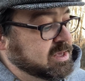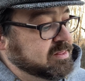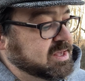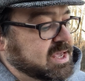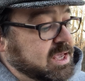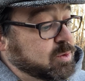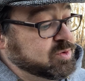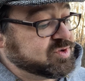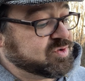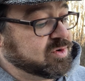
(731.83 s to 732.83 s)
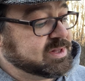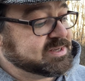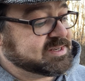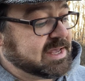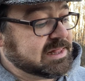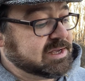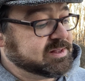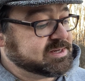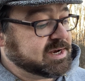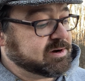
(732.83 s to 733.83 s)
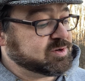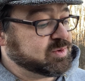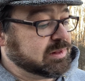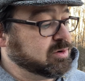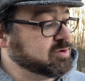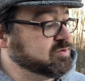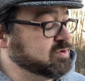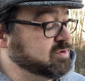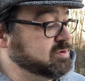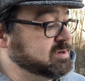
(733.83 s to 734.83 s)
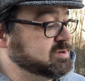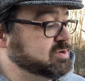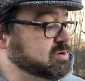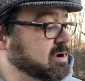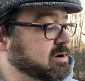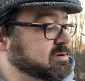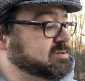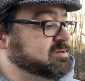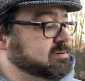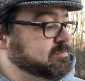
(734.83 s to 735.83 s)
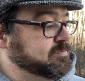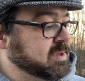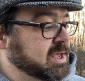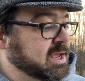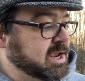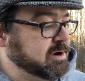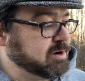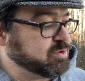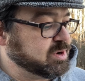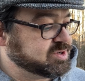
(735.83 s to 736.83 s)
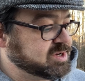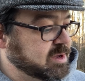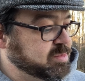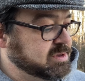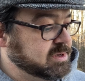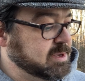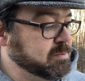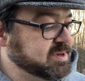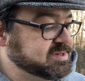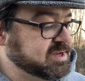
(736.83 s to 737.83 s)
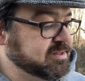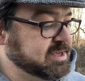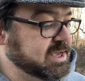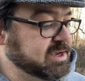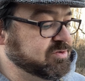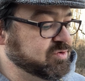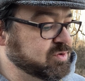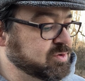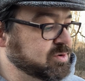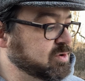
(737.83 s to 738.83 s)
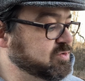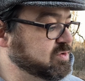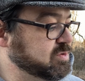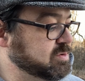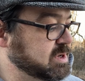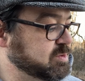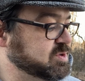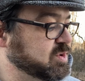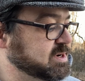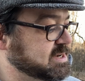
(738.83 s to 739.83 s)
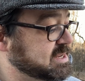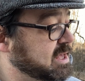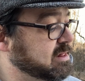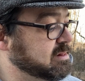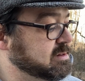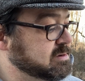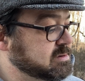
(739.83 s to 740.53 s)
The king was strolling sadly on the terrace with Lord Droon and 2 guards. Eric rushed up. He must tell the king, Droon or no droon. He was going to tell.